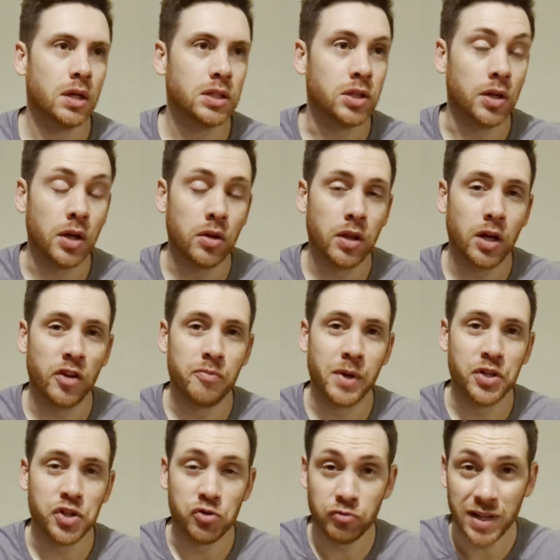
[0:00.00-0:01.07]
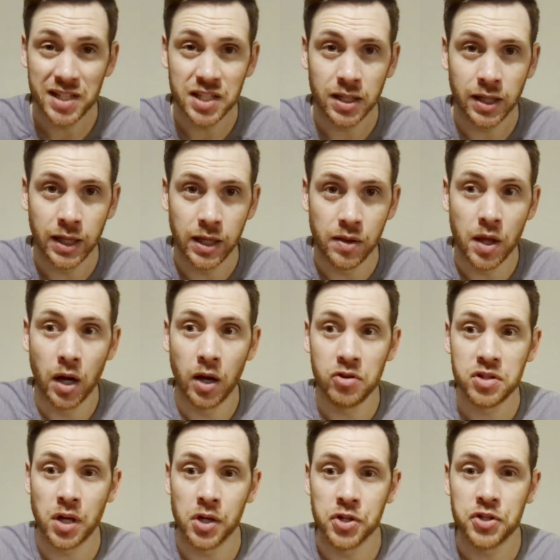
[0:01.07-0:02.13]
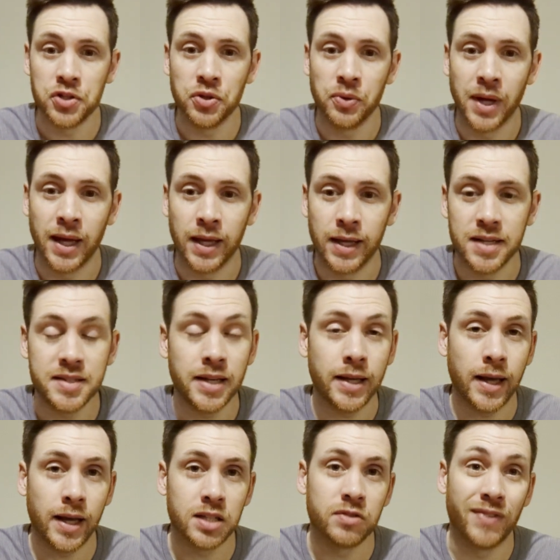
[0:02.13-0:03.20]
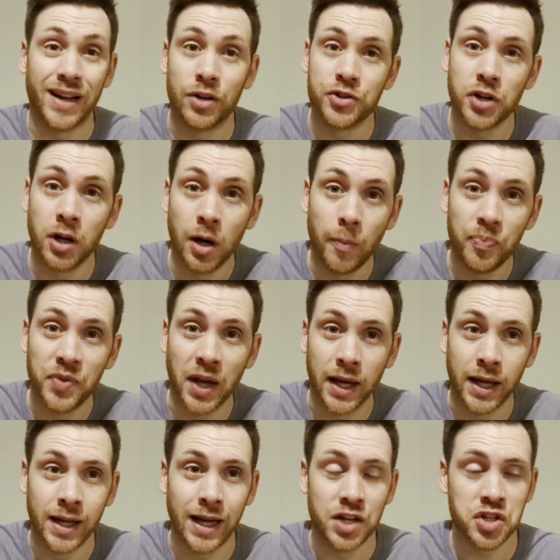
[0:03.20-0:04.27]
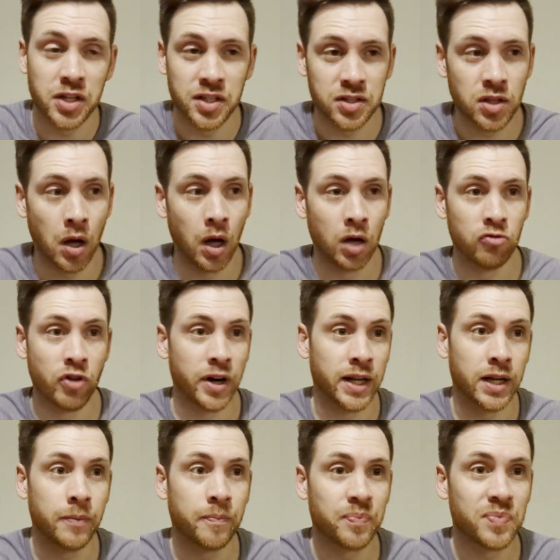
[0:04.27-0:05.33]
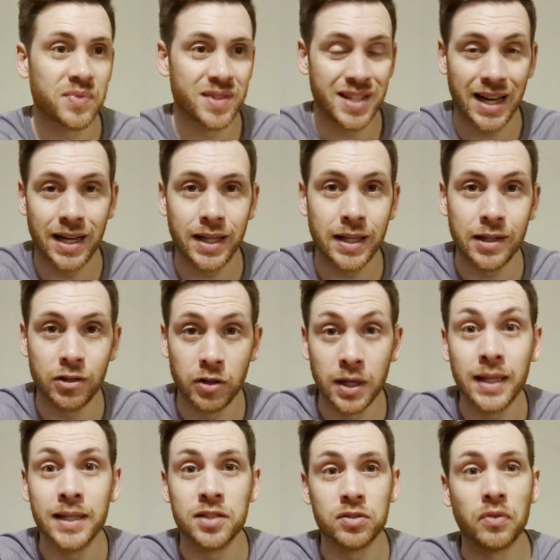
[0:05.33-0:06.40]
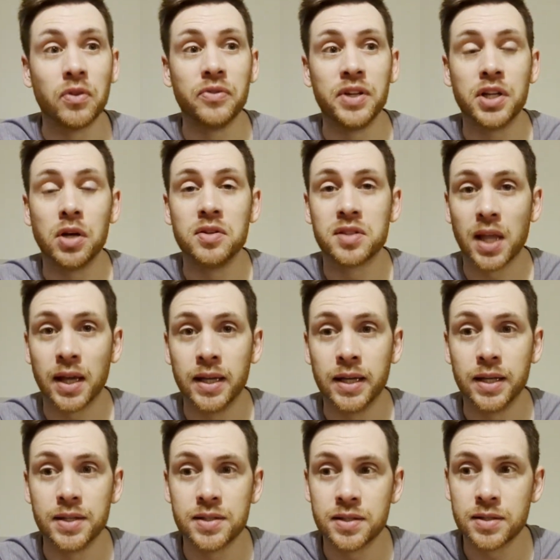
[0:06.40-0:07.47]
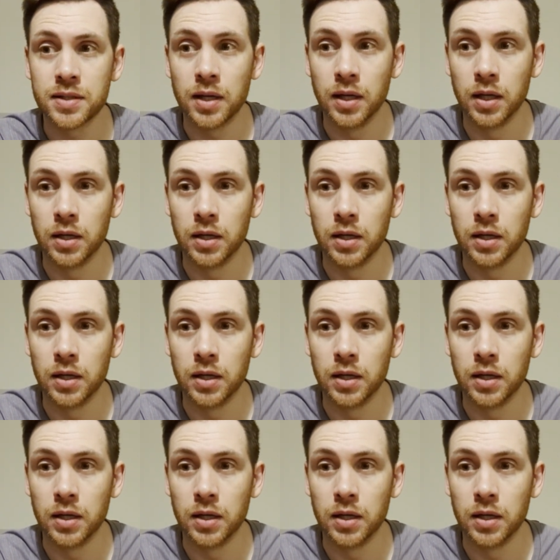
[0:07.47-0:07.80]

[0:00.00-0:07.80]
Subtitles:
I know that I've mentioned recently that I was going to do a CEX Voucher update and actually start a running tally, at least of the videos that it's